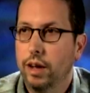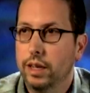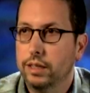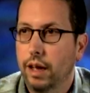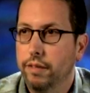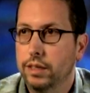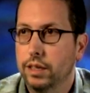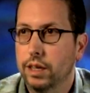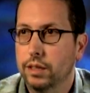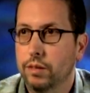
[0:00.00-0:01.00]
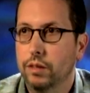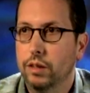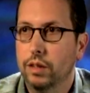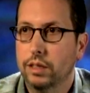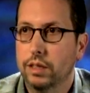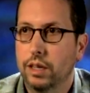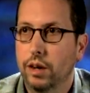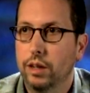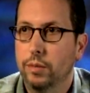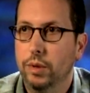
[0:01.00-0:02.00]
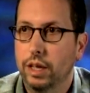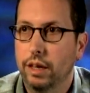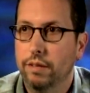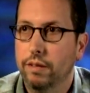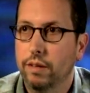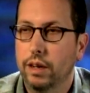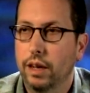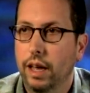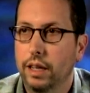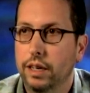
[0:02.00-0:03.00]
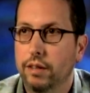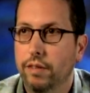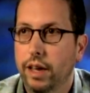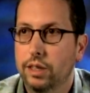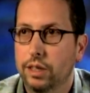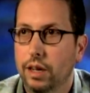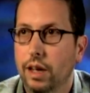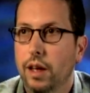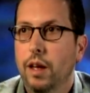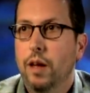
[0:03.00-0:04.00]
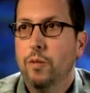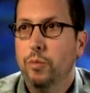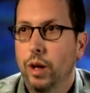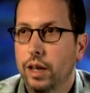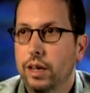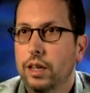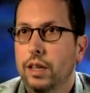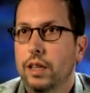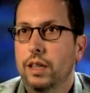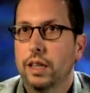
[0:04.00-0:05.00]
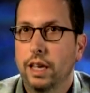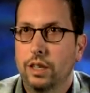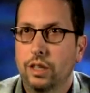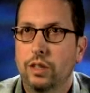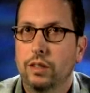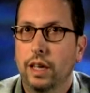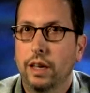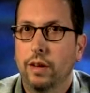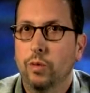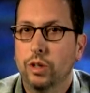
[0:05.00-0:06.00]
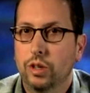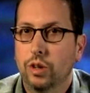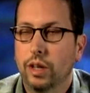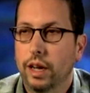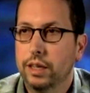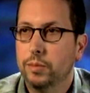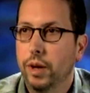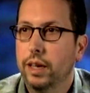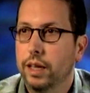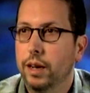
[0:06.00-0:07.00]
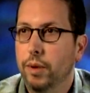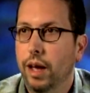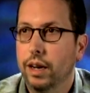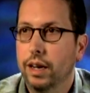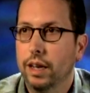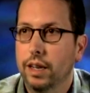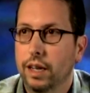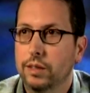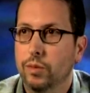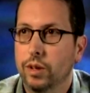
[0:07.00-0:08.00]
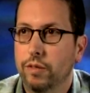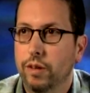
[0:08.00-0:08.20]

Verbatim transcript: audience obviously doesn't necessarily believe in alien invasion, but they, they would sure like to speculate about it, and that's where the